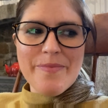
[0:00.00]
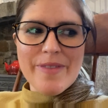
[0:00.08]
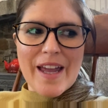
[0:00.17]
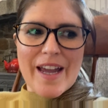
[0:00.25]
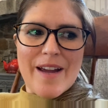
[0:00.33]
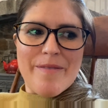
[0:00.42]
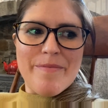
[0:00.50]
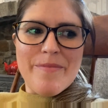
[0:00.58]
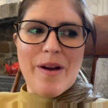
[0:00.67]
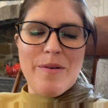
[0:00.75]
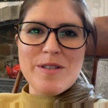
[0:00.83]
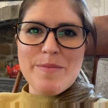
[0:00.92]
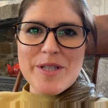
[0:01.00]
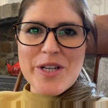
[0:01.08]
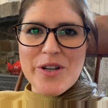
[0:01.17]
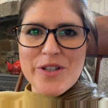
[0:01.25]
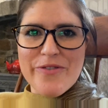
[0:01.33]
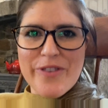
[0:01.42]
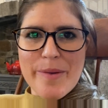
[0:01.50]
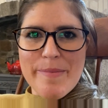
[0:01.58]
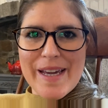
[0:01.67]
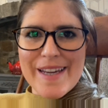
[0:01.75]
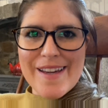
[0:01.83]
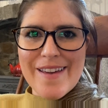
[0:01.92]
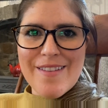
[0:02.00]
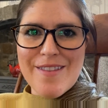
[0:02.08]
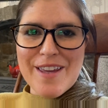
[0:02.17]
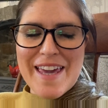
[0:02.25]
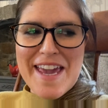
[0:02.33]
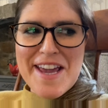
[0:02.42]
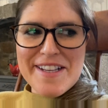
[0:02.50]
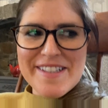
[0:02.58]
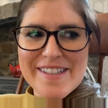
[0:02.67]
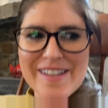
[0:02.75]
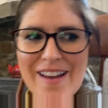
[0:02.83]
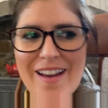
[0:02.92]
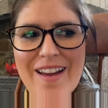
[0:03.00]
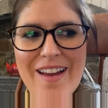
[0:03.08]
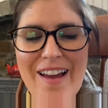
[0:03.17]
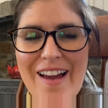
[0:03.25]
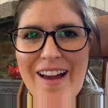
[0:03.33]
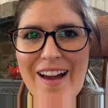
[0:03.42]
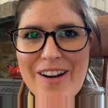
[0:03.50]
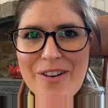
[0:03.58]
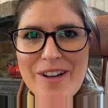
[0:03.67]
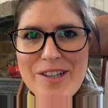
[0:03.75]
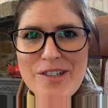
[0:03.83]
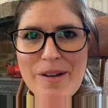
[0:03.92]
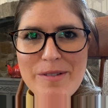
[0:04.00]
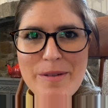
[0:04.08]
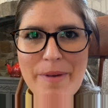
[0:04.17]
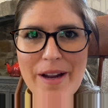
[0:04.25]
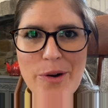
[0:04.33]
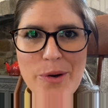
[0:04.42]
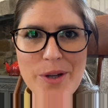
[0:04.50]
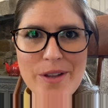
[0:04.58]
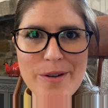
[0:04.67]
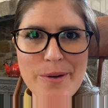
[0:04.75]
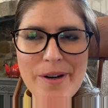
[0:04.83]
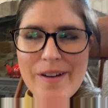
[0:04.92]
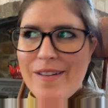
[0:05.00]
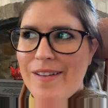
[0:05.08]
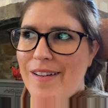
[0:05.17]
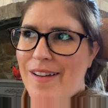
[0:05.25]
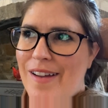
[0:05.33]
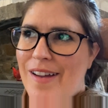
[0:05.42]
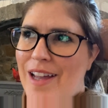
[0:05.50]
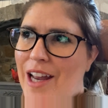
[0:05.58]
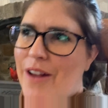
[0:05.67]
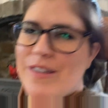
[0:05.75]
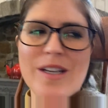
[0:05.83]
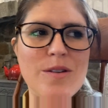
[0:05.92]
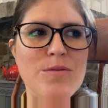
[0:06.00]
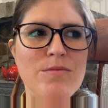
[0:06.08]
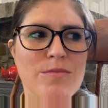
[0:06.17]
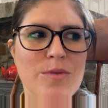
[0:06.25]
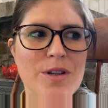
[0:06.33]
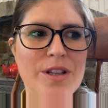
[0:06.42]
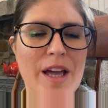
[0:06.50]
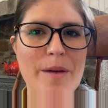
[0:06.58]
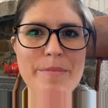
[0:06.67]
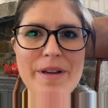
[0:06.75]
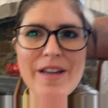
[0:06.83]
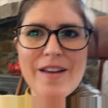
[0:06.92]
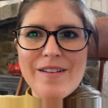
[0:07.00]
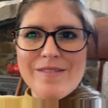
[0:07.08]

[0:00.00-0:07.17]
I was upstairs filming the case and I got interrupted by a knock at the door. And I was like, what could that be?